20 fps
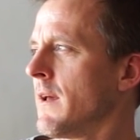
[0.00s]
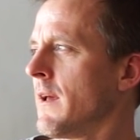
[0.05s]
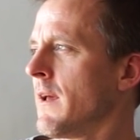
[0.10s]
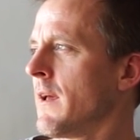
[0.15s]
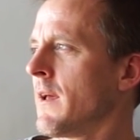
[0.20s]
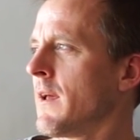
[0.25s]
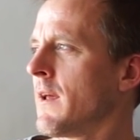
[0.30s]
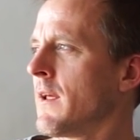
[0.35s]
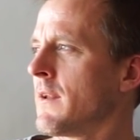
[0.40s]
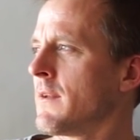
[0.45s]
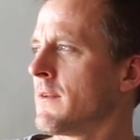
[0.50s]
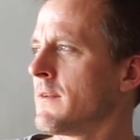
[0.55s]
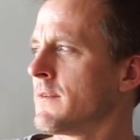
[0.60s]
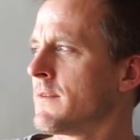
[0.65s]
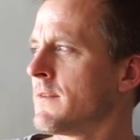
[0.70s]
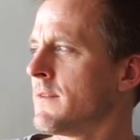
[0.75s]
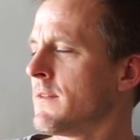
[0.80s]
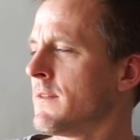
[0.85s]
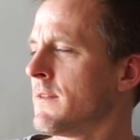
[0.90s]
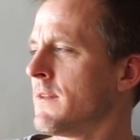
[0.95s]
and
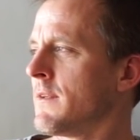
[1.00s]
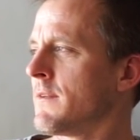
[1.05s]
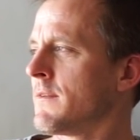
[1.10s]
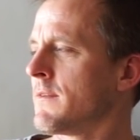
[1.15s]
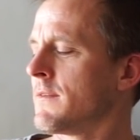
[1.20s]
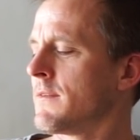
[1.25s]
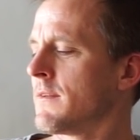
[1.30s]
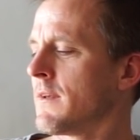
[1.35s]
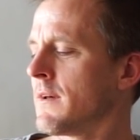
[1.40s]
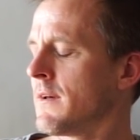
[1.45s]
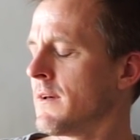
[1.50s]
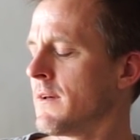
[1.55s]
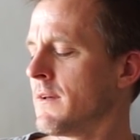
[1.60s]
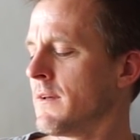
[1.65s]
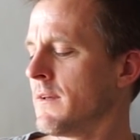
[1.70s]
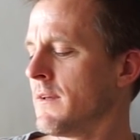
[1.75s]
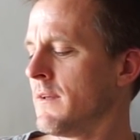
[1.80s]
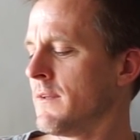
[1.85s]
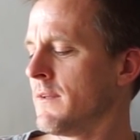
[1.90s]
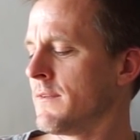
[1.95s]
this
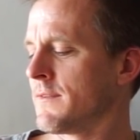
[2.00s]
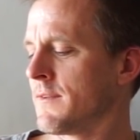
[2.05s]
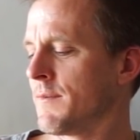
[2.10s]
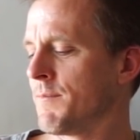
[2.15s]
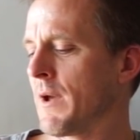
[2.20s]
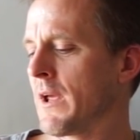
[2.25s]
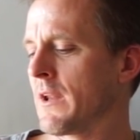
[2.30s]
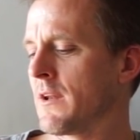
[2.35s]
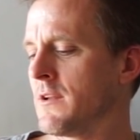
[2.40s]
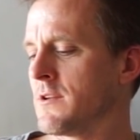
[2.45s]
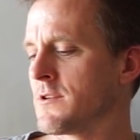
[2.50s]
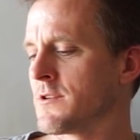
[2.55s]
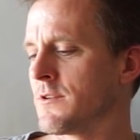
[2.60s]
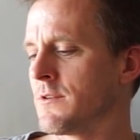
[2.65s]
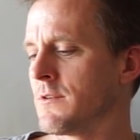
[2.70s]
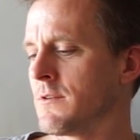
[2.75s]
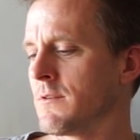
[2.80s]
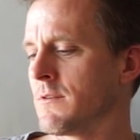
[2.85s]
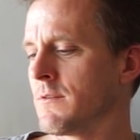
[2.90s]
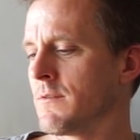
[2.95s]
is the main
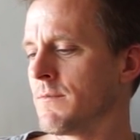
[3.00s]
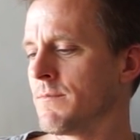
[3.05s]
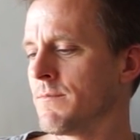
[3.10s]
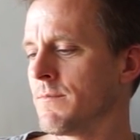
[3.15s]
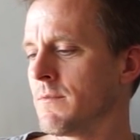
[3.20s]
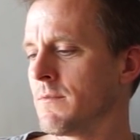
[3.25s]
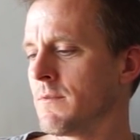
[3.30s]
issue